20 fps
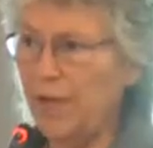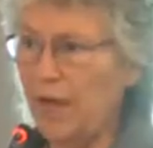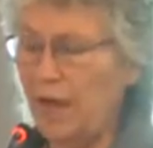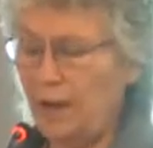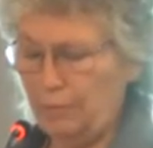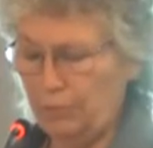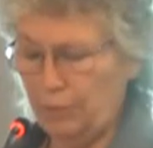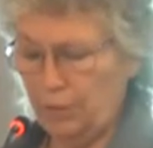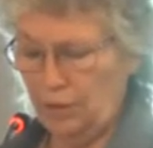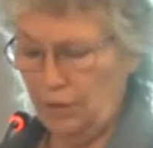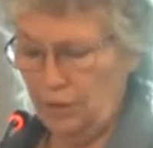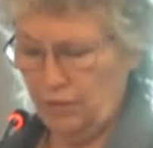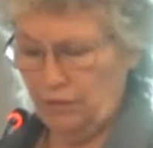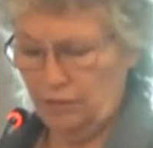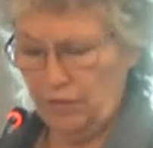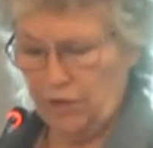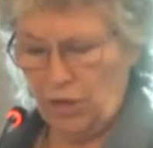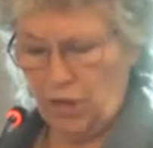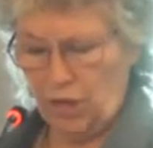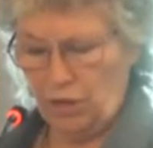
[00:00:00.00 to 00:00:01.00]
capital
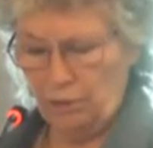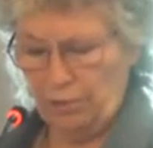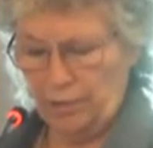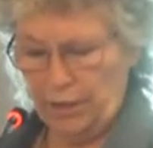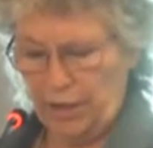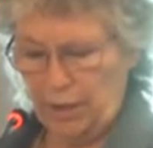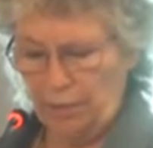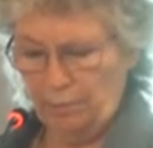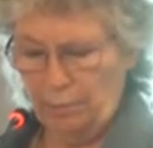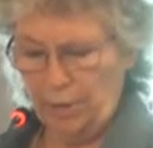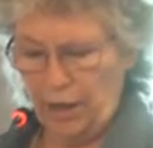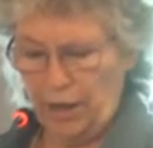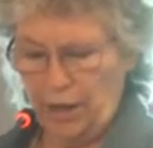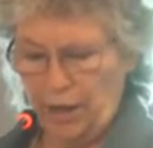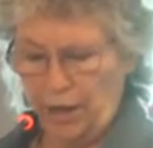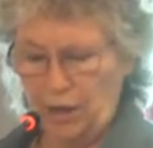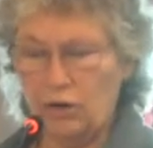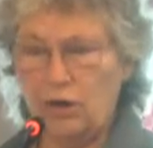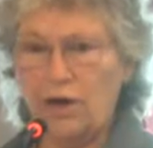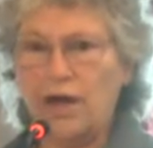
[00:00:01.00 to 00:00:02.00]
of the Ottoman
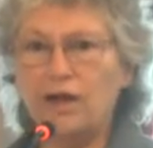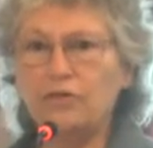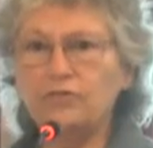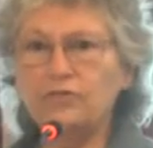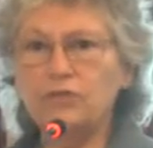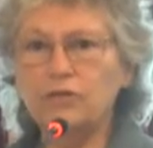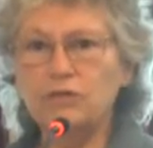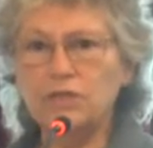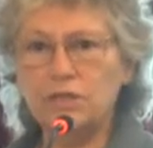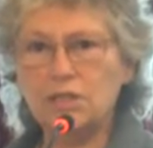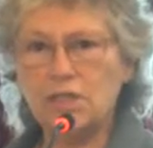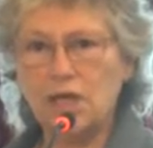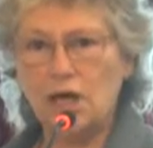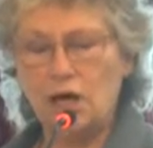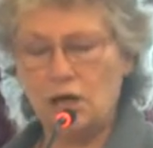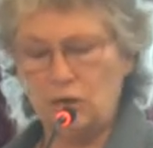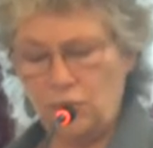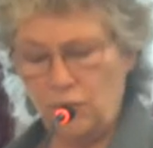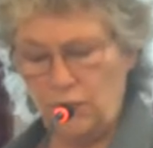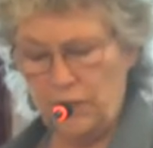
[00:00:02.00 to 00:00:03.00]
Empire after its
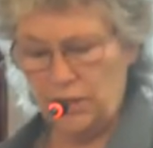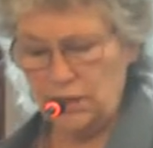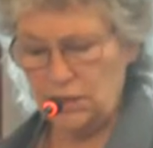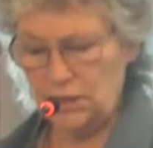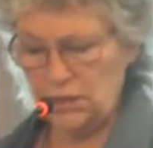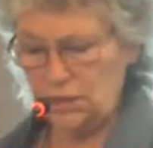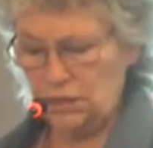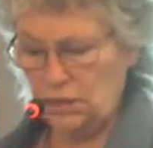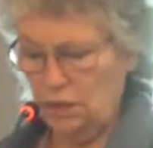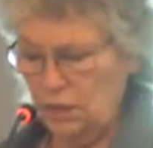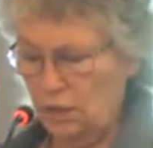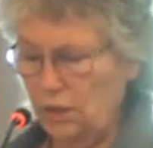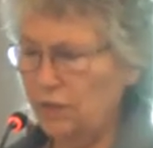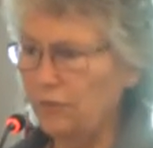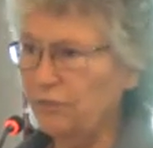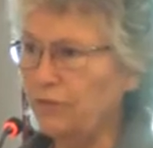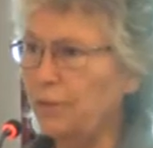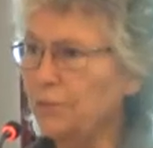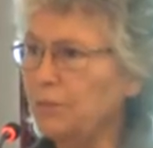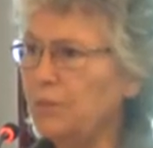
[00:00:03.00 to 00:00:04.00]
conquest
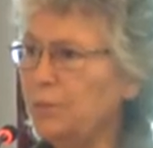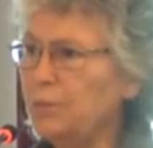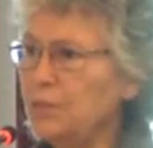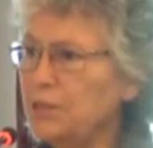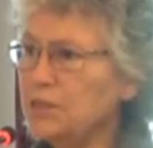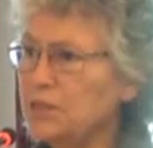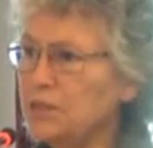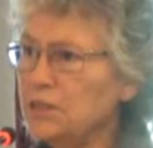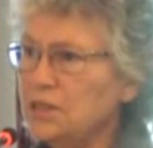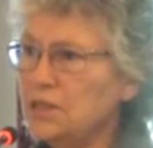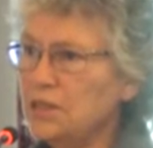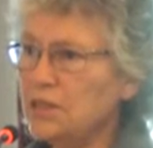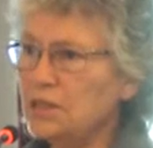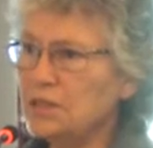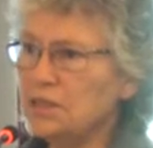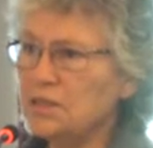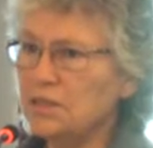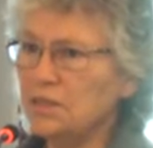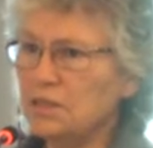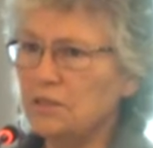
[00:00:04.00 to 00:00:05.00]
from the
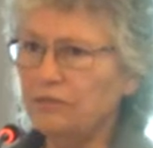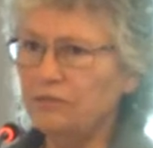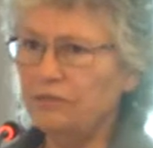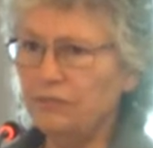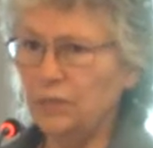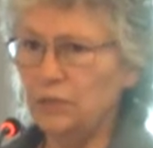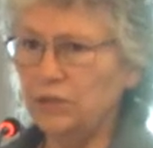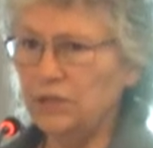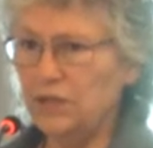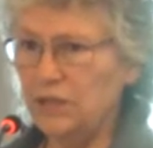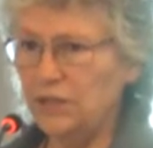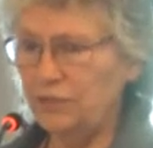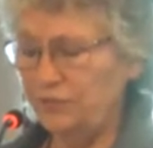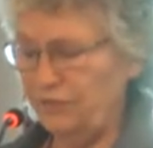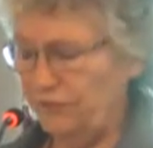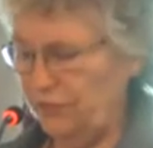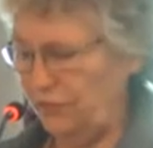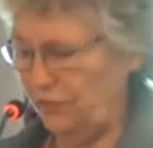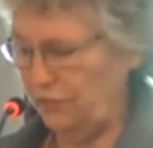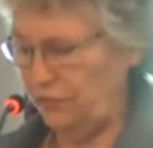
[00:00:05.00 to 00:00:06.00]
Byzantines in
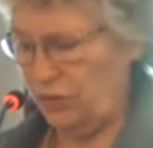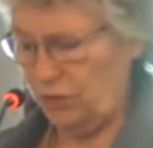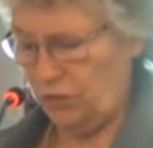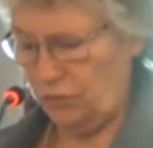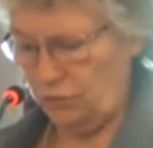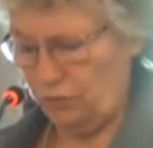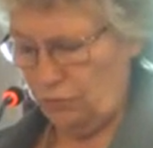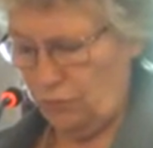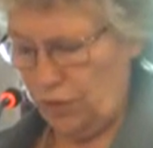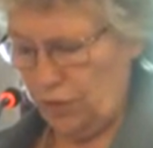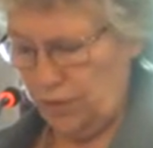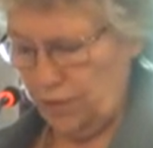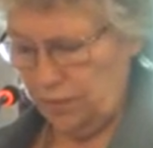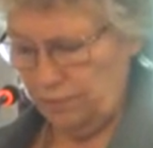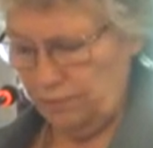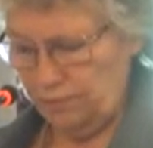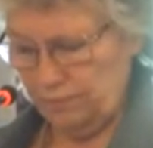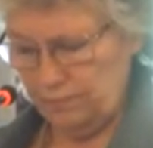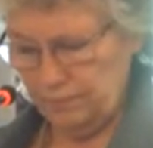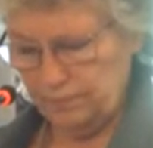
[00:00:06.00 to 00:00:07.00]
1453.